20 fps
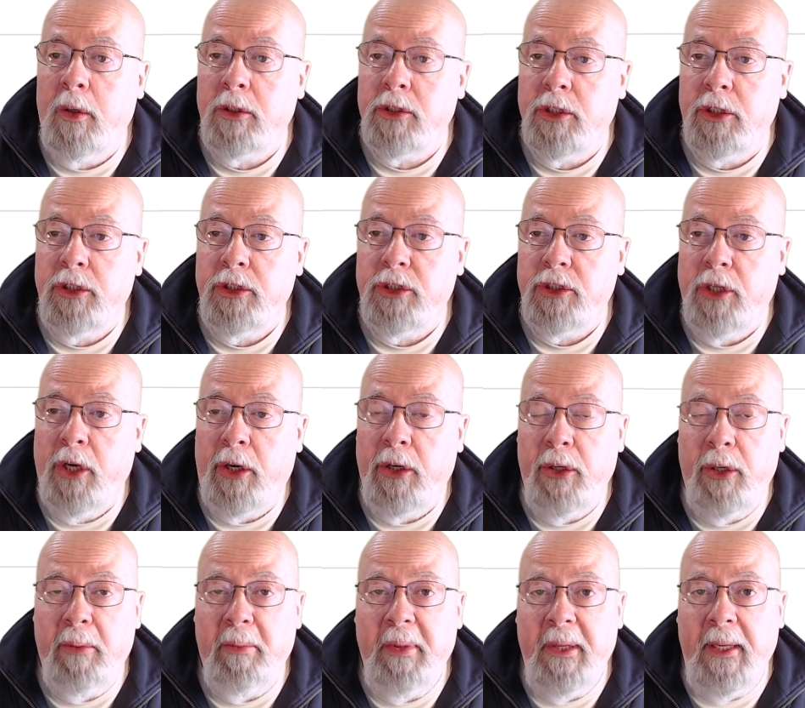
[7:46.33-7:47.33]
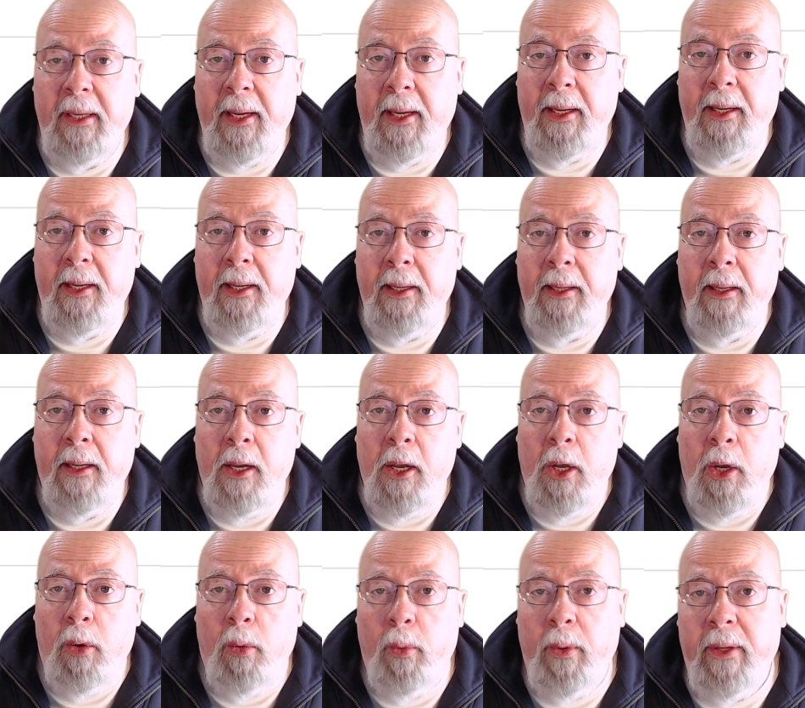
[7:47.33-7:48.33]
It's going to start in the beginning
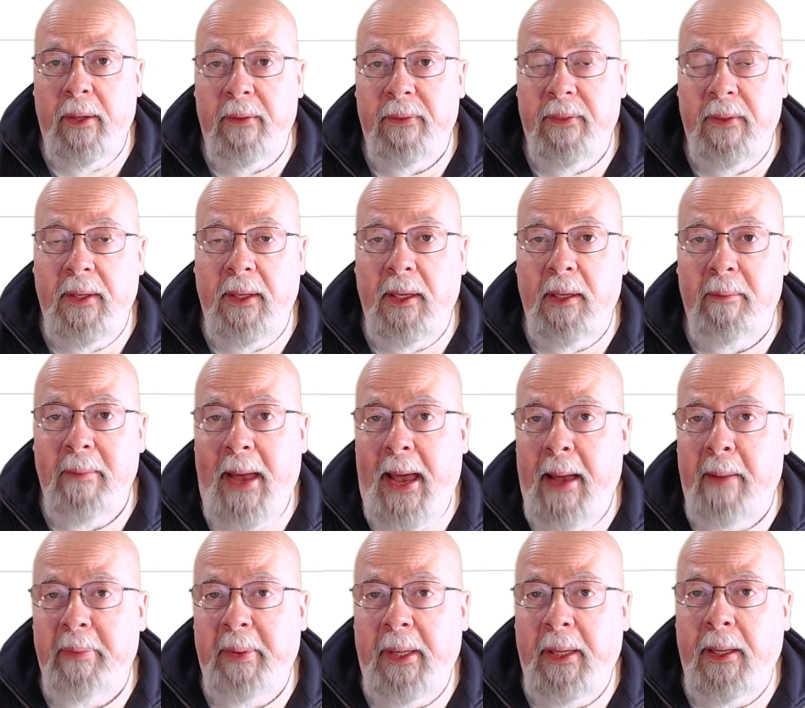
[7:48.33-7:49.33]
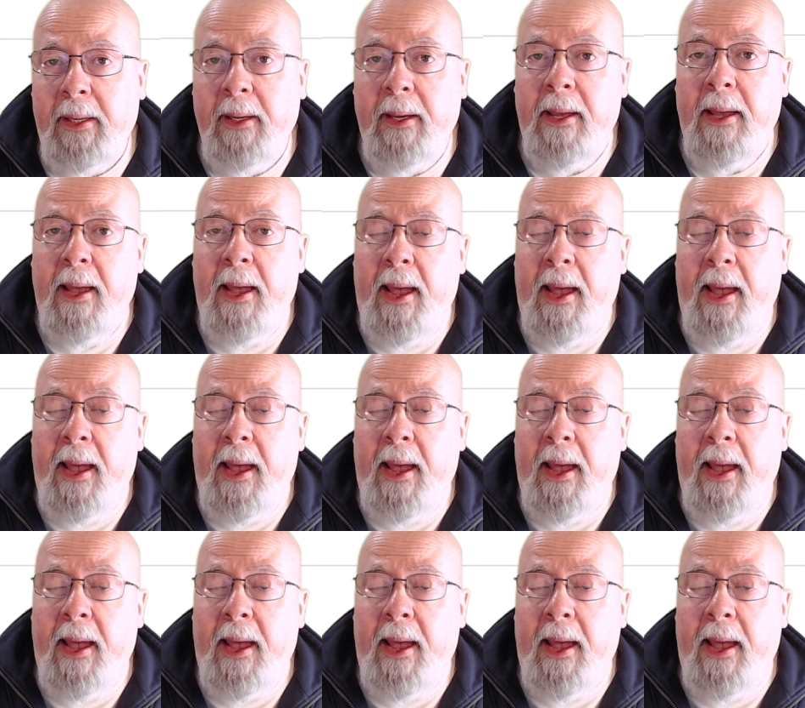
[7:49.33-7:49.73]
with the mapping